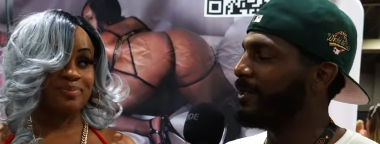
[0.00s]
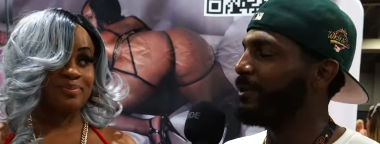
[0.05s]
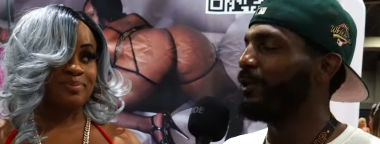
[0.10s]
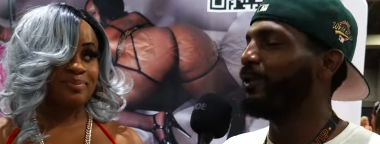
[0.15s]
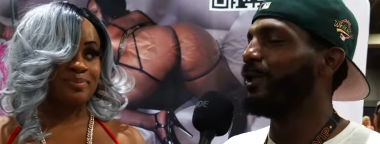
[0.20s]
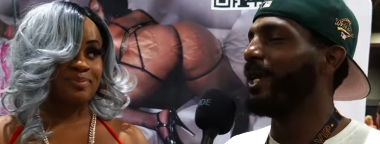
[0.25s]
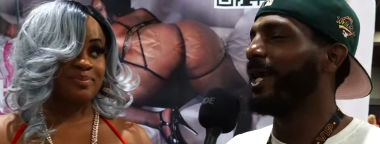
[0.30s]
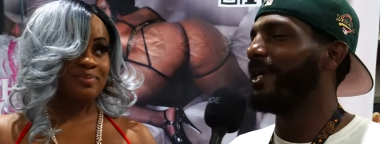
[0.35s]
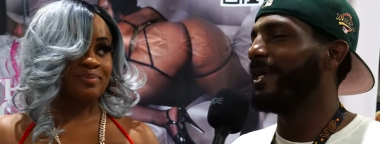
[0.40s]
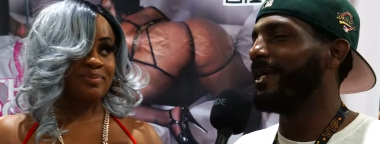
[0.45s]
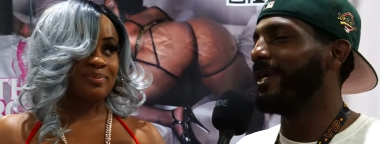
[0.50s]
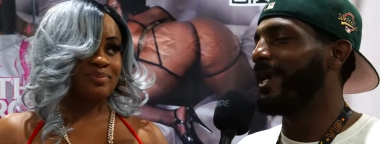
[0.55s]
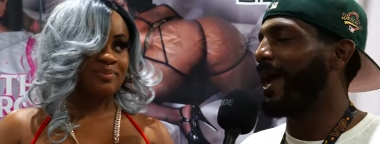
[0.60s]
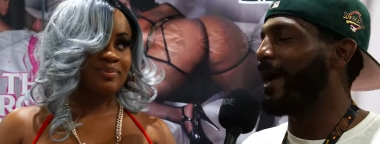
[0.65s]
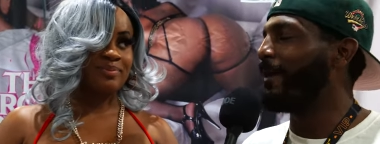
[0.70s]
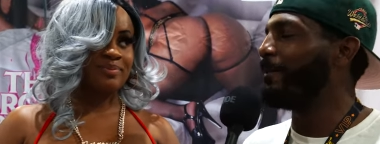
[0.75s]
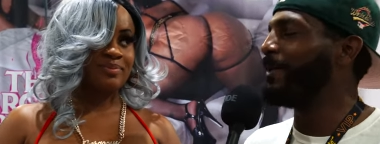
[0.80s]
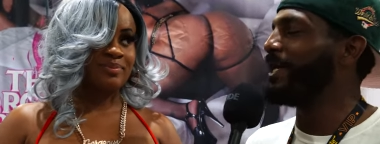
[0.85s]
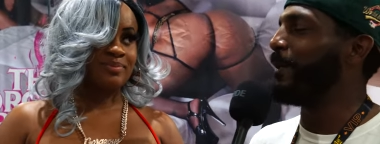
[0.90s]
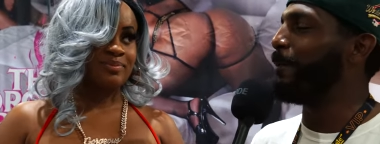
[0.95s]
Speaker 1: Do they?
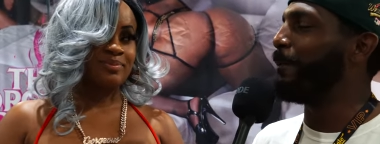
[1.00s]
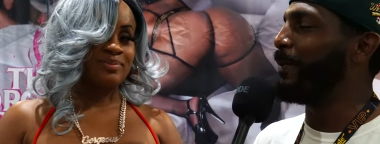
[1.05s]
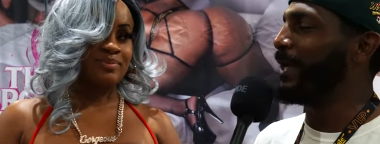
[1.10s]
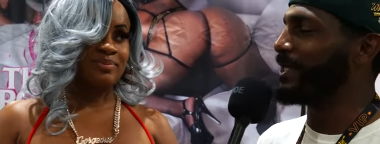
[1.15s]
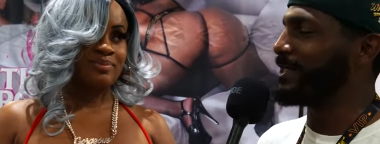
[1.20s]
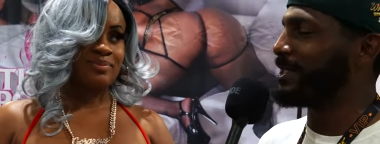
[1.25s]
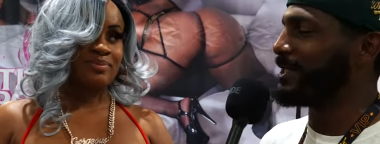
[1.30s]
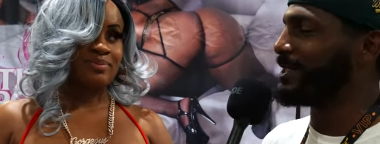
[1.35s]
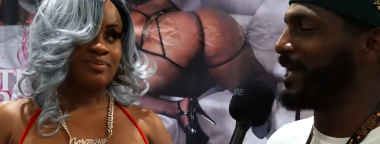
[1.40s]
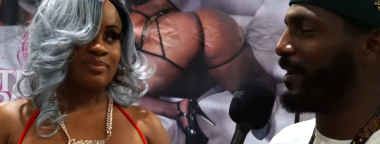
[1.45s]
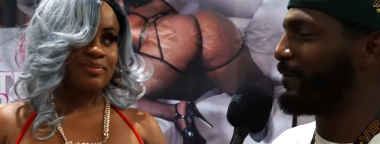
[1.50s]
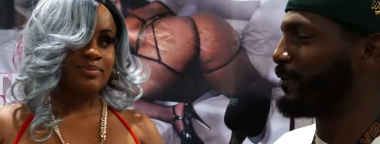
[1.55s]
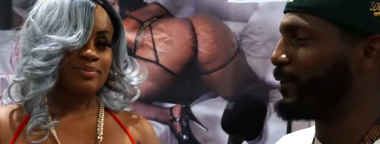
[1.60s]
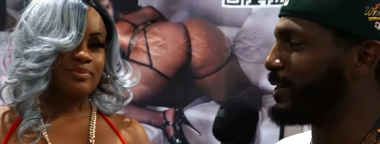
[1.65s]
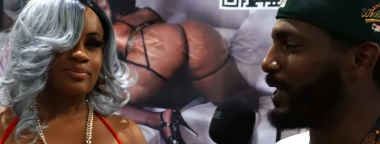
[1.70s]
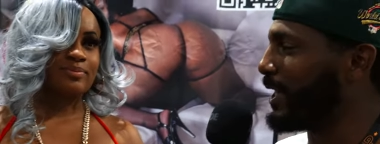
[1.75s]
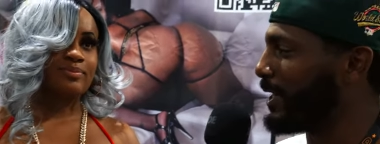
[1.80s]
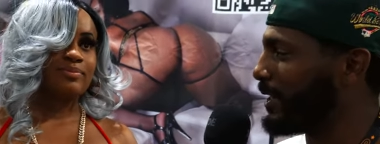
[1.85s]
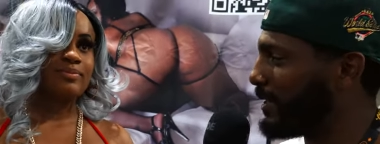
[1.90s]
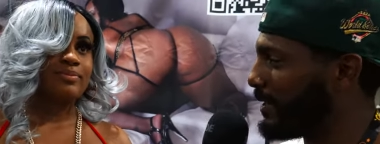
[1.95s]
How many pictures have you
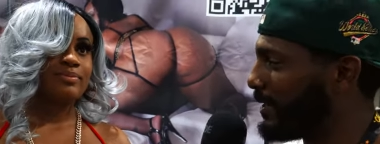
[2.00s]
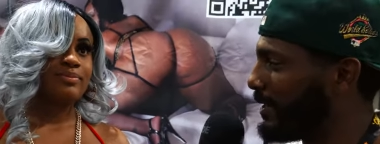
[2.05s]
taken